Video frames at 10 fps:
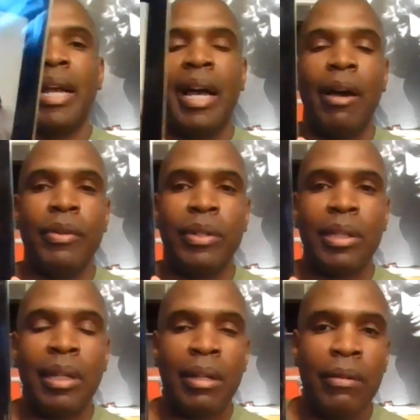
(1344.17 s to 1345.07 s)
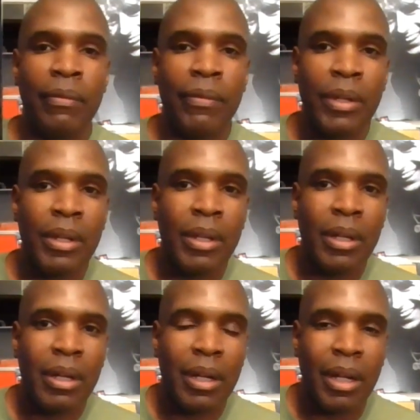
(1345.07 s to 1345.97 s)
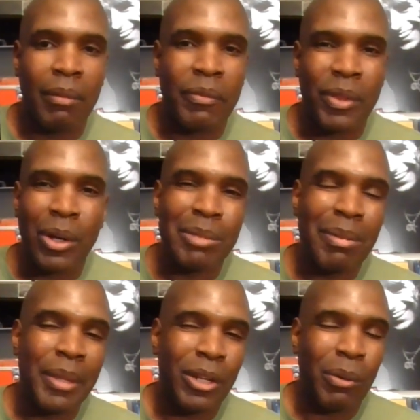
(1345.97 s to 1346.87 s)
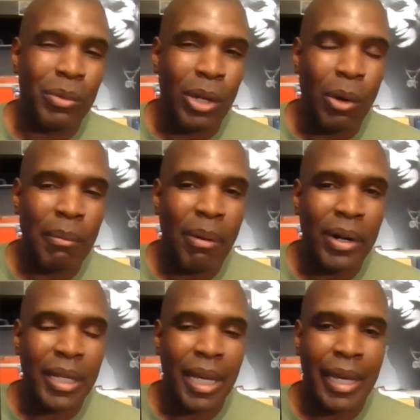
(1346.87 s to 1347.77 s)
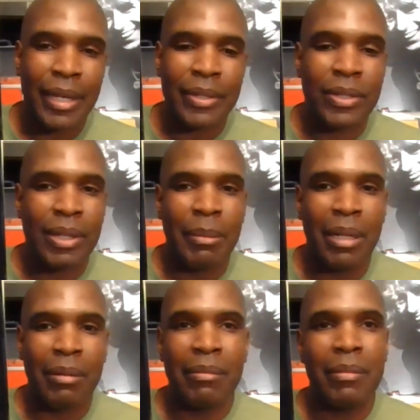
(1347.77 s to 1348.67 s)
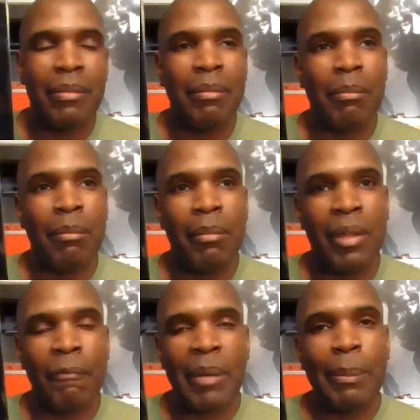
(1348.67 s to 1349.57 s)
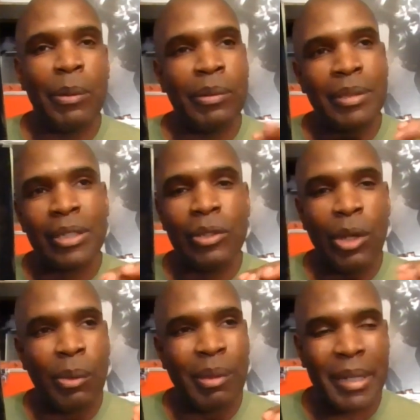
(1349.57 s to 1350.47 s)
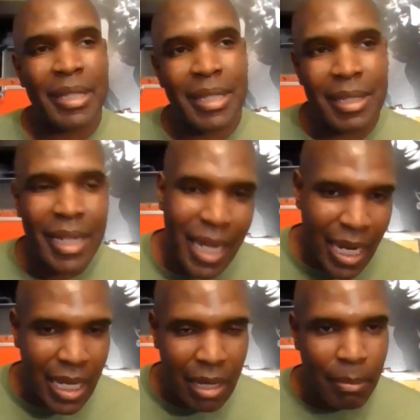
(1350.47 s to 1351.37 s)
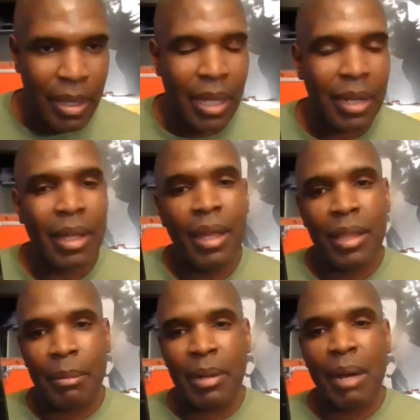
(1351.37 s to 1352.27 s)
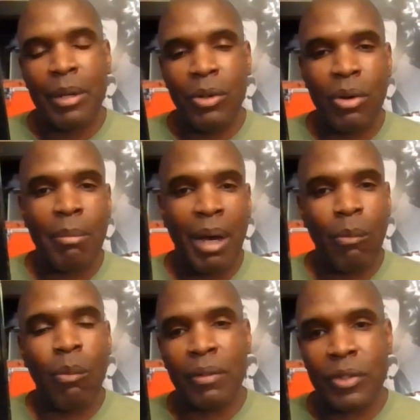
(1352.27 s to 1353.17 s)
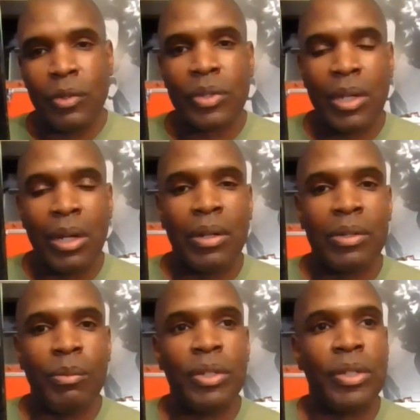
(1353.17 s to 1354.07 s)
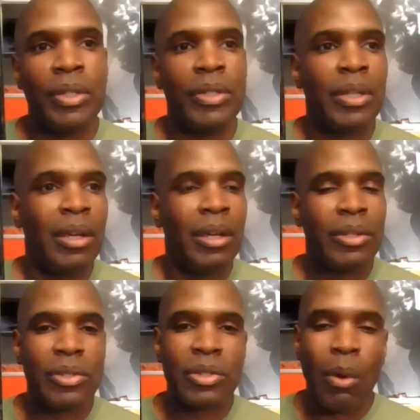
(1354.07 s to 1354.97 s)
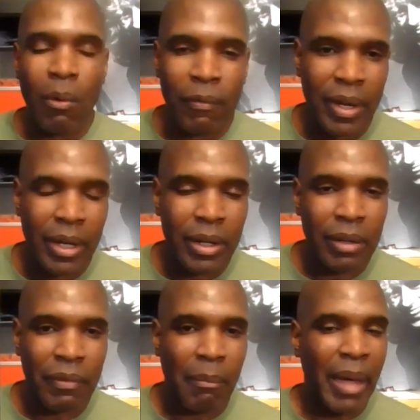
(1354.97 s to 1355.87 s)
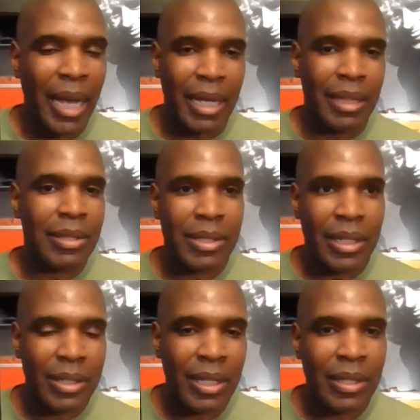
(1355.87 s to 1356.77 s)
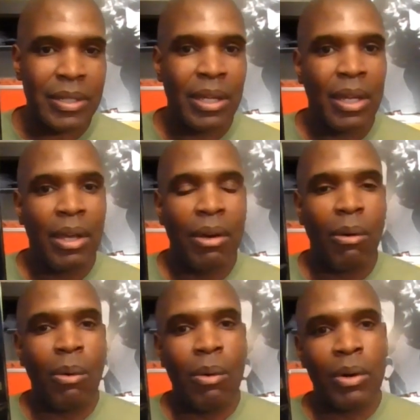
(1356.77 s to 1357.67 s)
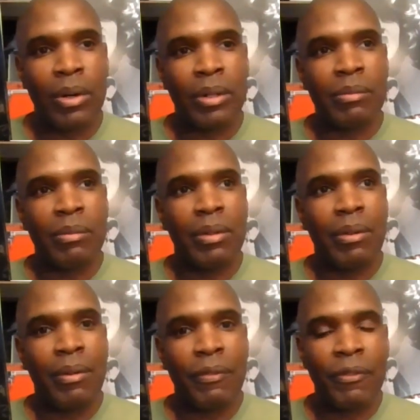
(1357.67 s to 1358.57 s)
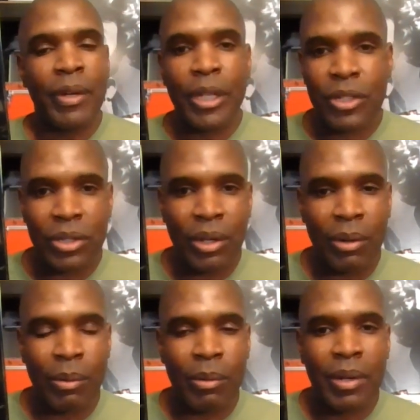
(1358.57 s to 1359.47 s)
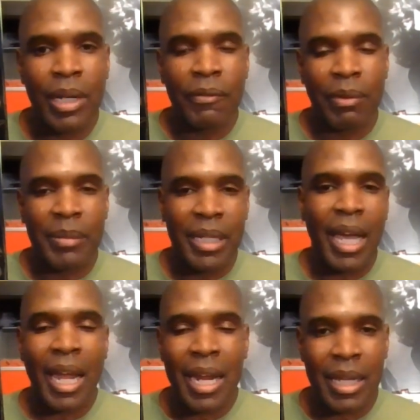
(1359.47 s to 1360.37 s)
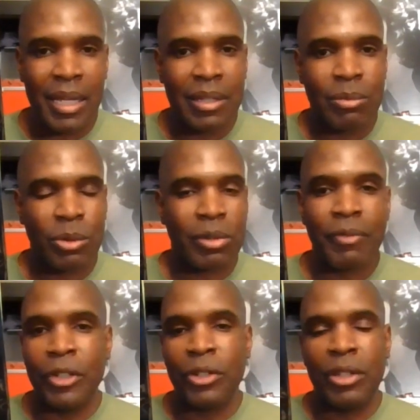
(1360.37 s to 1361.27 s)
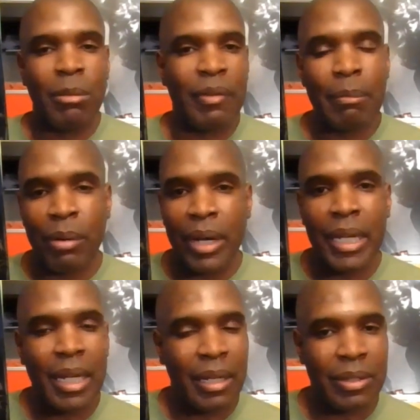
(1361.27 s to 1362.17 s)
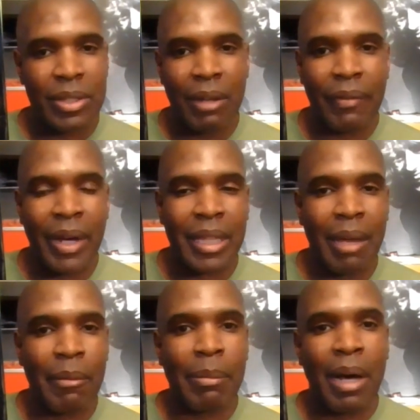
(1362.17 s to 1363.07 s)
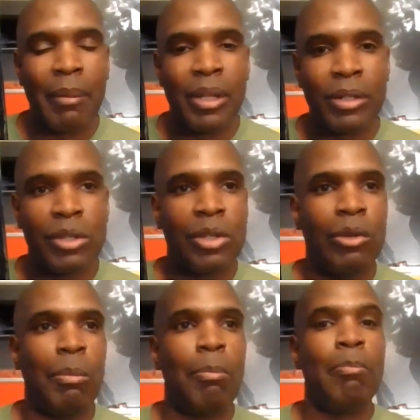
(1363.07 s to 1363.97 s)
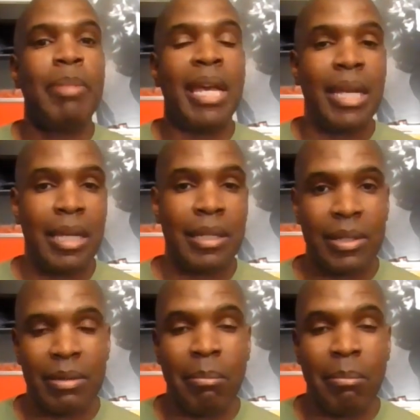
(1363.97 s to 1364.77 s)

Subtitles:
High on Your Love. For those maybe that don't know the Barquez, I mean, if people just know them a teeny bit, they probably know them by one of two songs, which is Soulfinger from back in the 60s or Freak Show from the 80s, which was featured in the movie Breakin' and stuff like that, were probably their two biggest